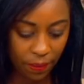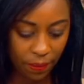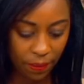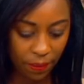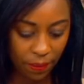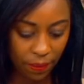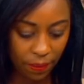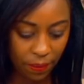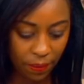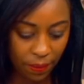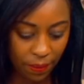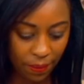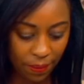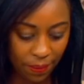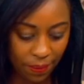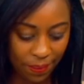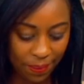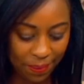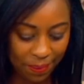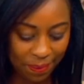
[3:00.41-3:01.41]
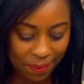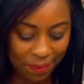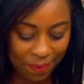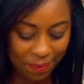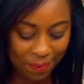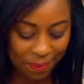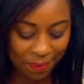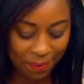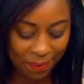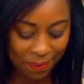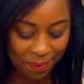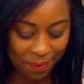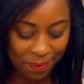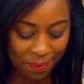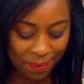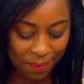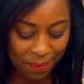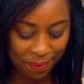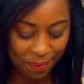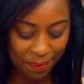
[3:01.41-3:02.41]

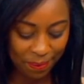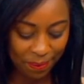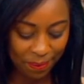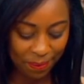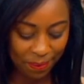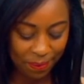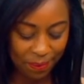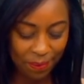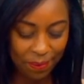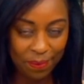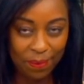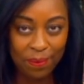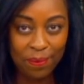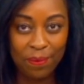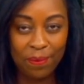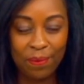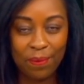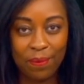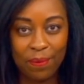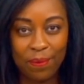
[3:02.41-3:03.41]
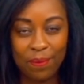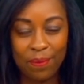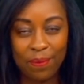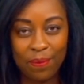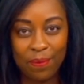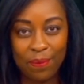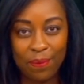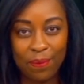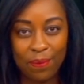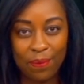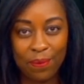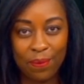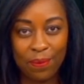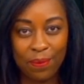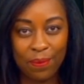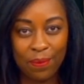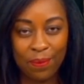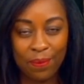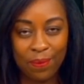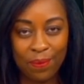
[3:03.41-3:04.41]

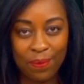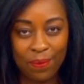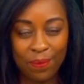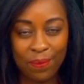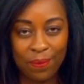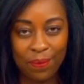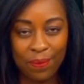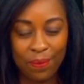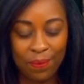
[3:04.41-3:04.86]
(silent)